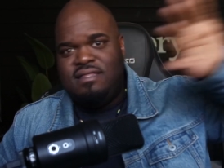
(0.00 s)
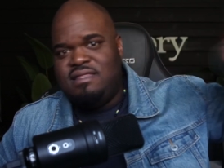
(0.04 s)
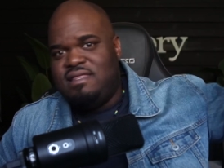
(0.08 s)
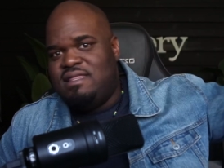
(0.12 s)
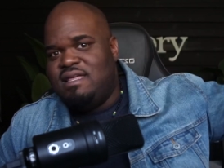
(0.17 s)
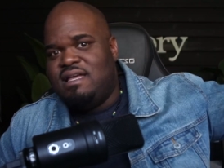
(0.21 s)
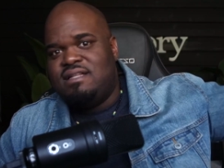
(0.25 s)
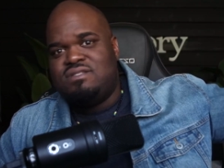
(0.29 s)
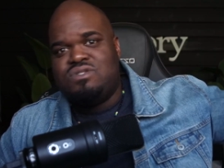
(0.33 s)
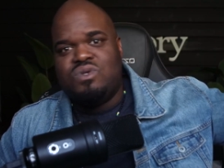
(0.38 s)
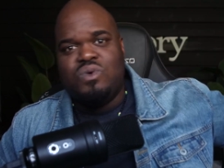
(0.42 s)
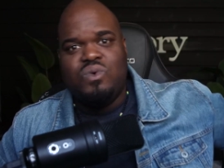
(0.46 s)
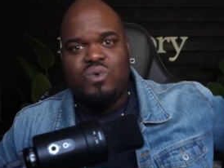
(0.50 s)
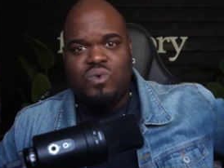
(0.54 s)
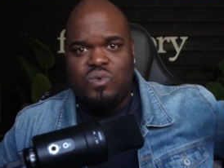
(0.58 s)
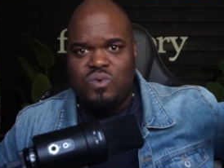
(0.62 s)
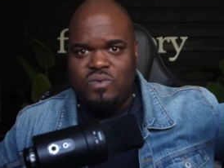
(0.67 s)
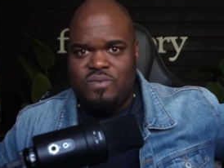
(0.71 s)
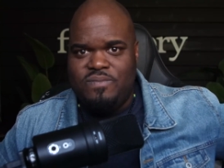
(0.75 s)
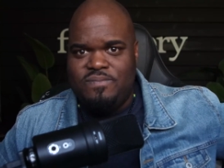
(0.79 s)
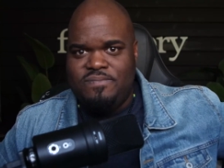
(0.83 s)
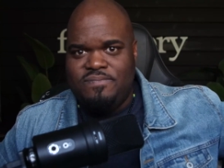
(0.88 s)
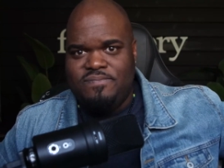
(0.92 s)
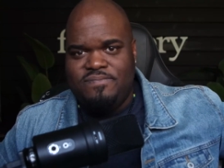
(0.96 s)
that's
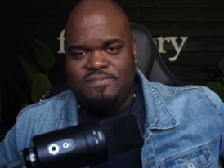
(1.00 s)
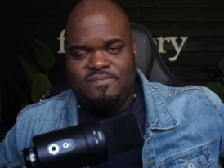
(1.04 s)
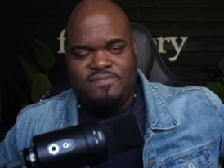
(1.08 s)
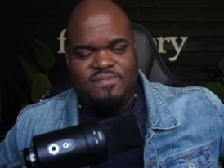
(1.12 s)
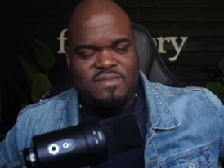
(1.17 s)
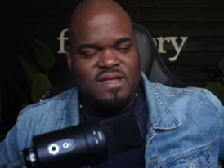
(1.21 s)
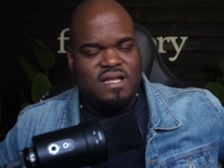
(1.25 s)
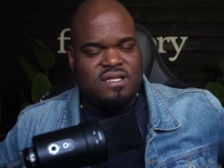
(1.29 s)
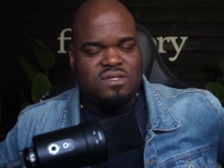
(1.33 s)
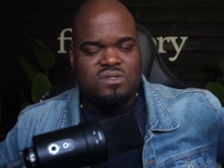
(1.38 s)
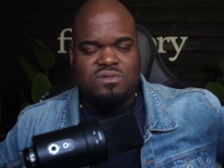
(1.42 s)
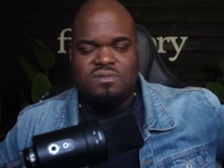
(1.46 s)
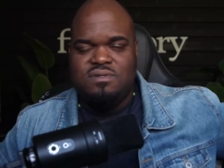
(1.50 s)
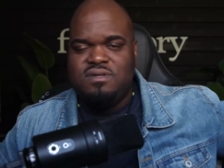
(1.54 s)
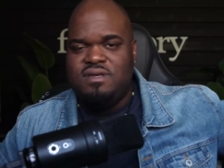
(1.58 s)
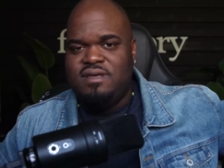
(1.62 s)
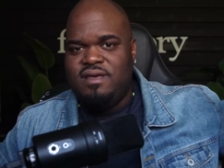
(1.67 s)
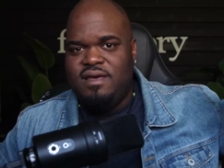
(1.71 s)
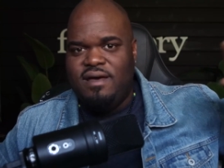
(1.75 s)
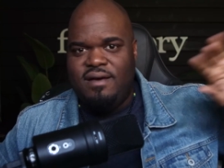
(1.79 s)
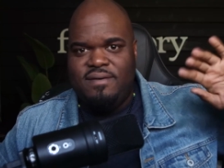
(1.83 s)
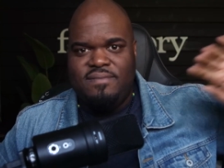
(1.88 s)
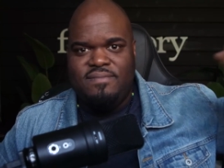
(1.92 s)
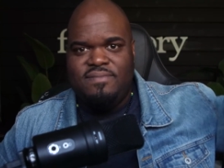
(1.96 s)
cool.
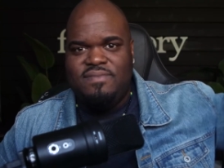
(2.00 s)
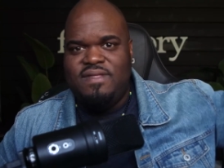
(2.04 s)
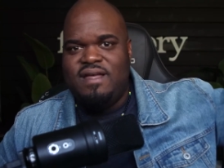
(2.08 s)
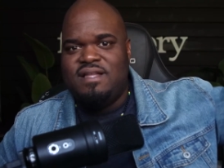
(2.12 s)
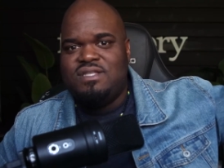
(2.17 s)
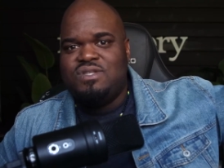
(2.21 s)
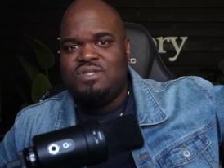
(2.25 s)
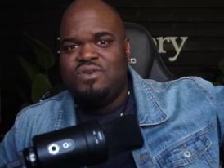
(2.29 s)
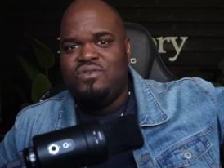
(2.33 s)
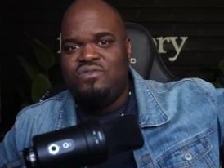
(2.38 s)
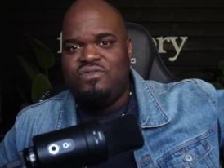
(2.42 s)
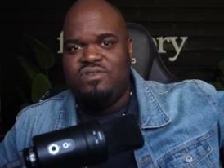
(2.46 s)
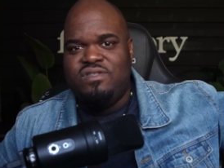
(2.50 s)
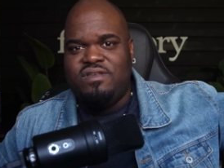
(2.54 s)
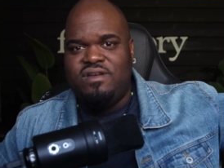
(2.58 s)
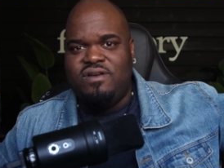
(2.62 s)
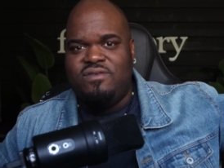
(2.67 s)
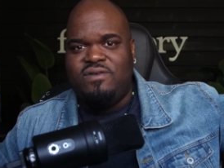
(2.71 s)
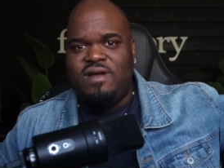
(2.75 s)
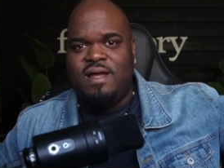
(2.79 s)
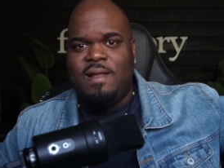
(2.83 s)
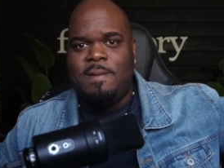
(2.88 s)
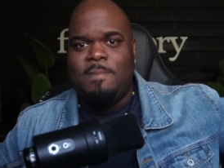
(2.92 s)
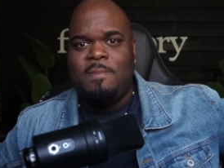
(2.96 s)
That's over there,
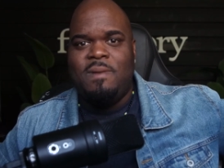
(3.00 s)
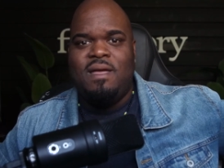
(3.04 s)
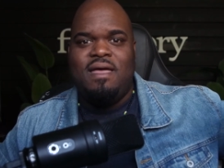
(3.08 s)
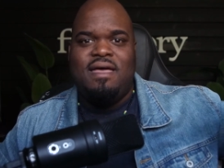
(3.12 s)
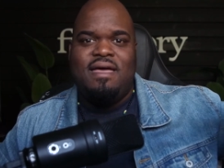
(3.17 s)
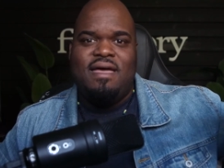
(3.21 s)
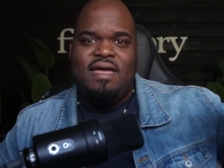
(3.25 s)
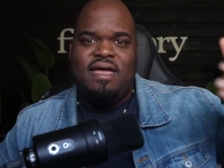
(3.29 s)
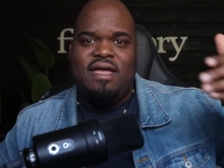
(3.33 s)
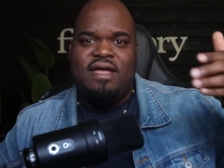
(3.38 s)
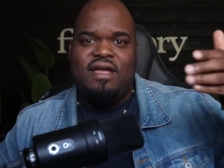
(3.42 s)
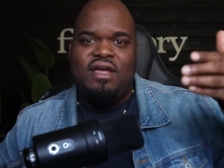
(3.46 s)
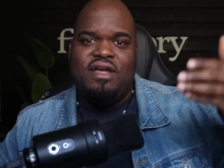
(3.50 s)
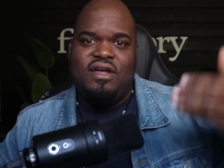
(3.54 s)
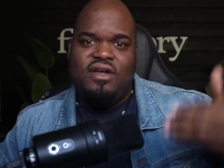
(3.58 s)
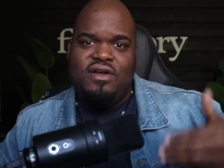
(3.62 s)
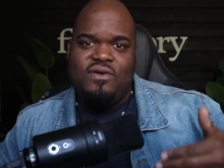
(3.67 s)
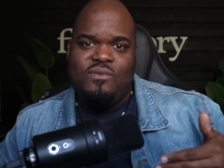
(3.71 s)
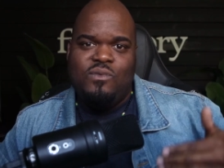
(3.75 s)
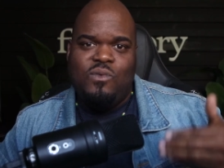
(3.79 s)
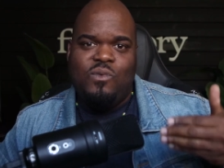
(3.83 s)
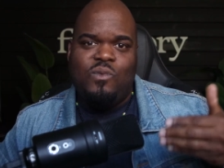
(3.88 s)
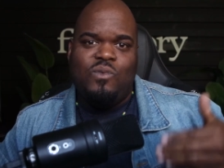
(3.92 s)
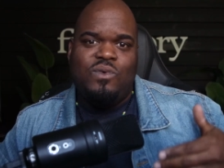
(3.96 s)
right?
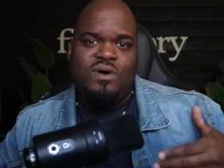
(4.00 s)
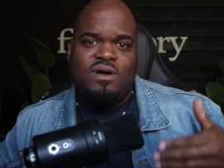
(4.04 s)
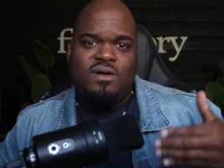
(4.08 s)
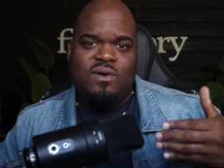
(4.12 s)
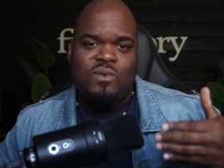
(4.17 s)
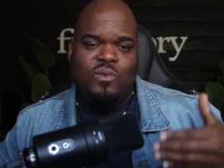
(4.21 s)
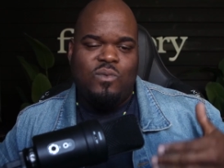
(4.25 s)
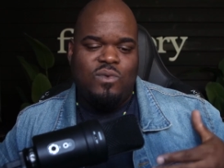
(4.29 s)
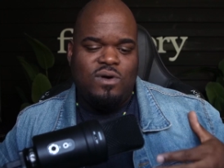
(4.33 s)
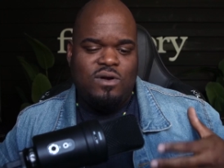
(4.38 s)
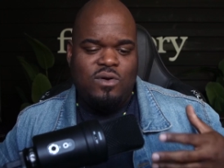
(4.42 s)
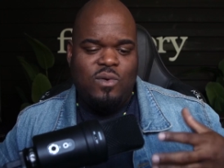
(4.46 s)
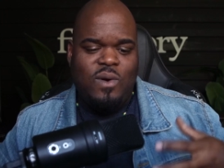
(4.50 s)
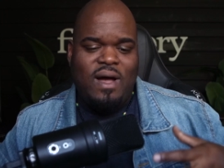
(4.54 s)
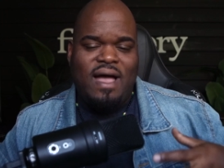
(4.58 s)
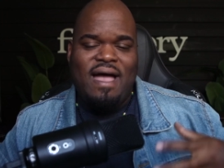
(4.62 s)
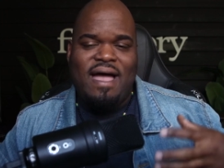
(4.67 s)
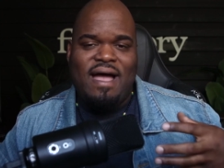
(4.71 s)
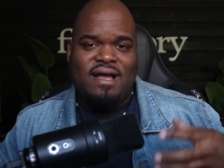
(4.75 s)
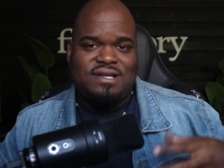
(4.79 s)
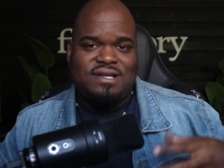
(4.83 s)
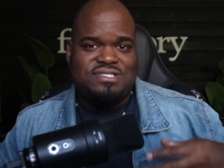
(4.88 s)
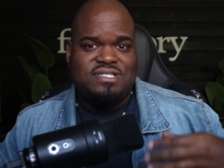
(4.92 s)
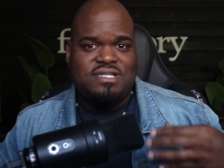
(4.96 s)
What do I
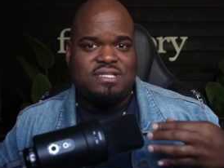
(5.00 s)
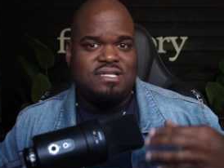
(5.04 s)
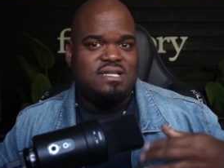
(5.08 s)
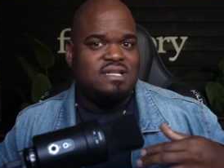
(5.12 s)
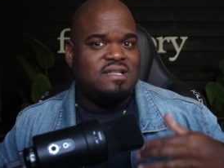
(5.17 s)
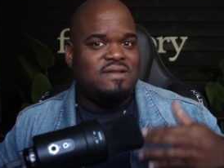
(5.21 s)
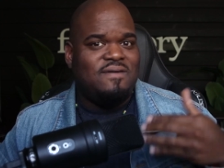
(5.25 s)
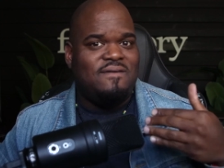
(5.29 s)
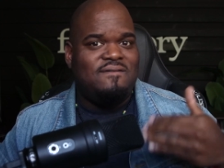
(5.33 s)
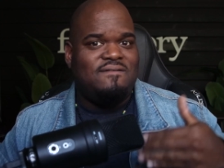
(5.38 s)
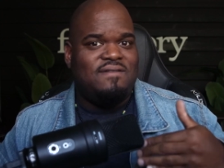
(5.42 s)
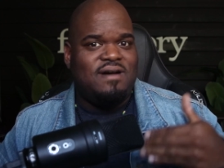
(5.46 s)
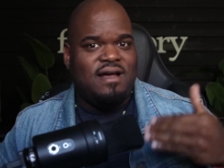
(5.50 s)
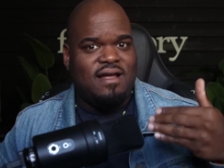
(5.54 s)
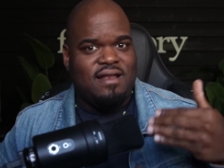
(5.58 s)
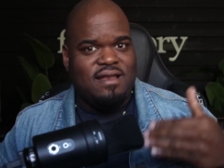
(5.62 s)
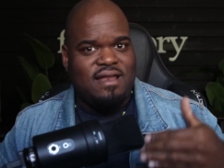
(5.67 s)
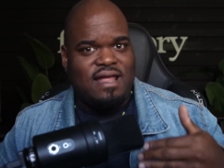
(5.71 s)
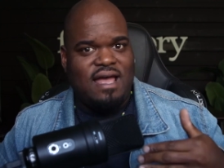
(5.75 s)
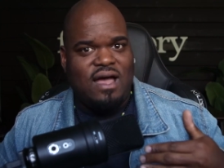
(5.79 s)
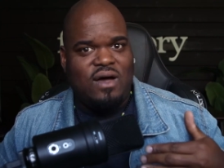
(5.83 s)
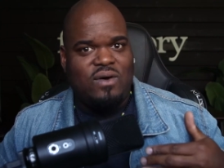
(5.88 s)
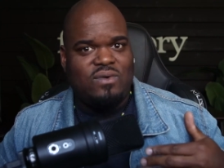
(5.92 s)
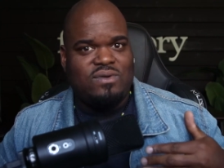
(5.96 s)
actually need to find
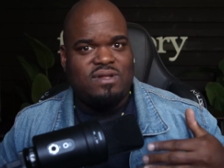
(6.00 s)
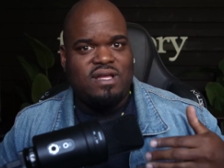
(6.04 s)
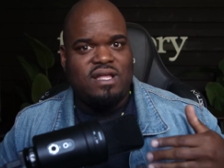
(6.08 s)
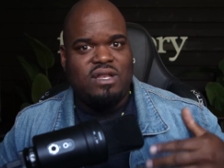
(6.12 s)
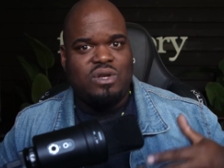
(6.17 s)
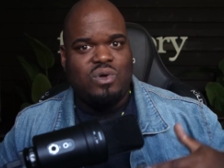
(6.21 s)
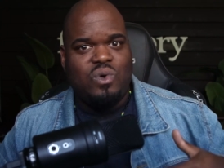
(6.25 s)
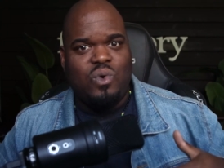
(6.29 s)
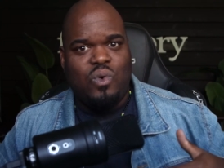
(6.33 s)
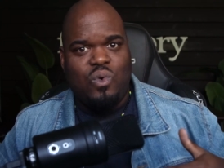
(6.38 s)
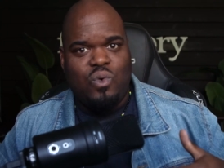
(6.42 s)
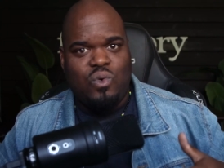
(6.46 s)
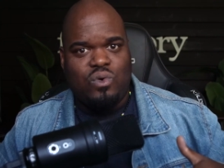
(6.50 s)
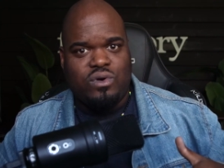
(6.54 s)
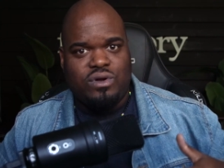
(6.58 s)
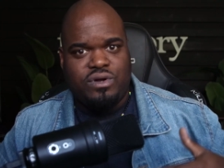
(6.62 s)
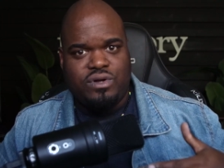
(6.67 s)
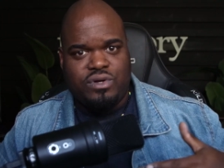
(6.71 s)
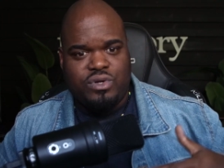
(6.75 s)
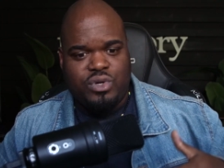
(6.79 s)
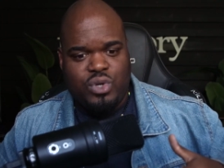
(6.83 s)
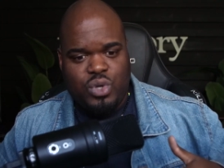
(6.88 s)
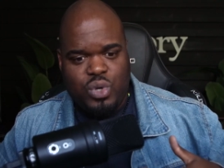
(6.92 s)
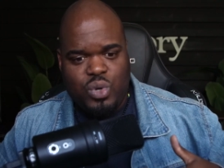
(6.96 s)
out in
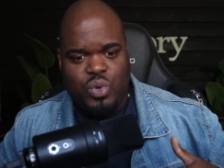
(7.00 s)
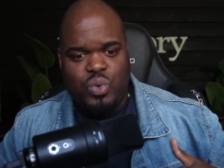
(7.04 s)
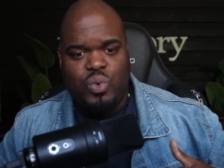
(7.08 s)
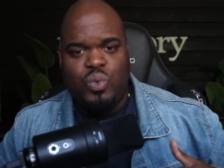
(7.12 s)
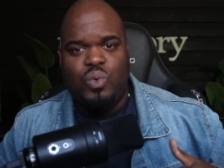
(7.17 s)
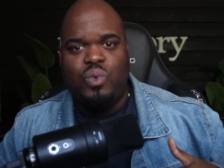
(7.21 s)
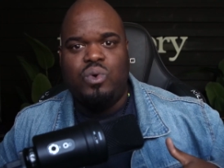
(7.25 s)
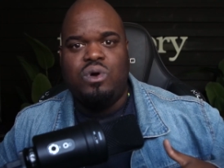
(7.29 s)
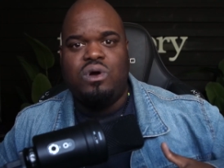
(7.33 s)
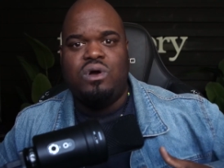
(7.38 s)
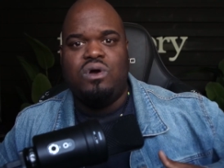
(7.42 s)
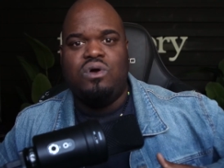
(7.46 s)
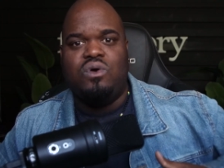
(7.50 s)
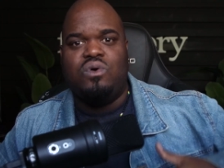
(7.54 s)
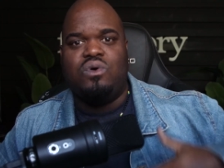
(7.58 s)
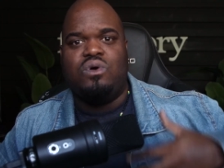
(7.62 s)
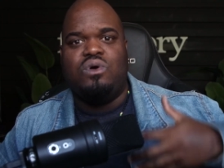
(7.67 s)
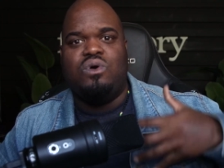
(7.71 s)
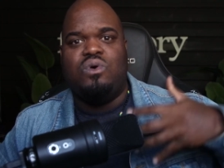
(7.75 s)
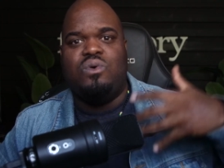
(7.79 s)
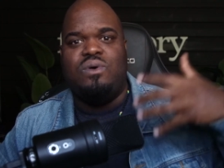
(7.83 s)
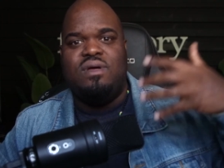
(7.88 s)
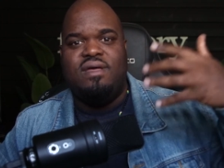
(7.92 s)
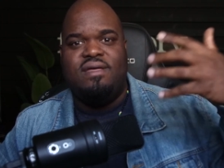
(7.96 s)
order to
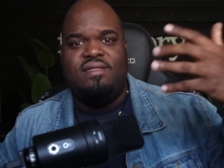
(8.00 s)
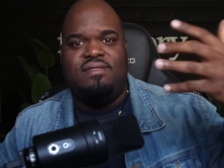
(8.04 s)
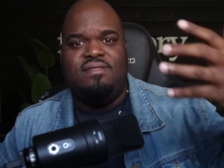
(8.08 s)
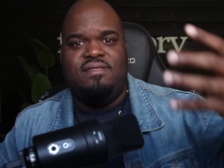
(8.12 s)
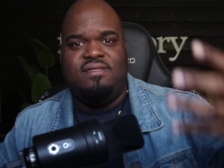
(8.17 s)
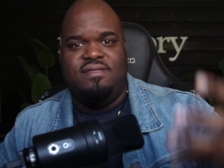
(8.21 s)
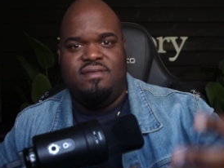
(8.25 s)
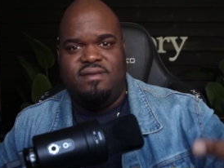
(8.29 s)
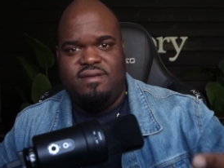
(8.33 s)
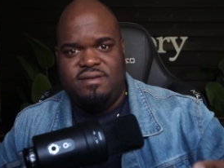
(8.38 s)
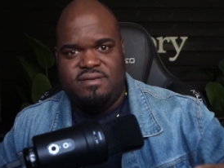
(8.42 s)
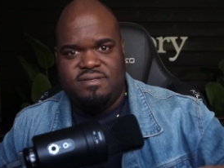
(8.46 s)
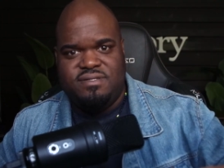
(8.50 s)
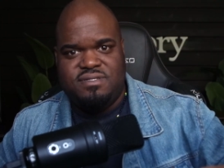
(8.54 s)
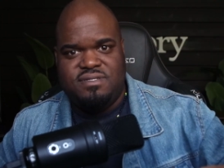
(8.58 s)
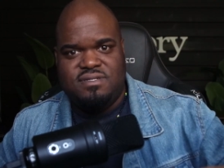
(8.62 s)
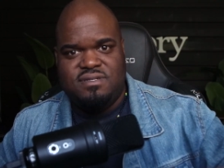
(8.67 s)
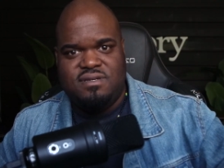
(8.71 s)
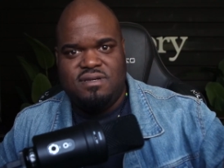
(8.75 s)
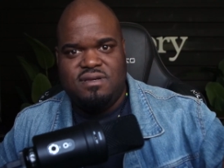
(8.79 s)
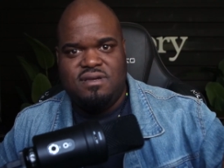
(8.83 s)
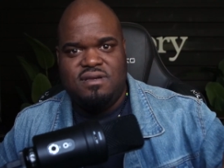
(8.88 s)
grow in this?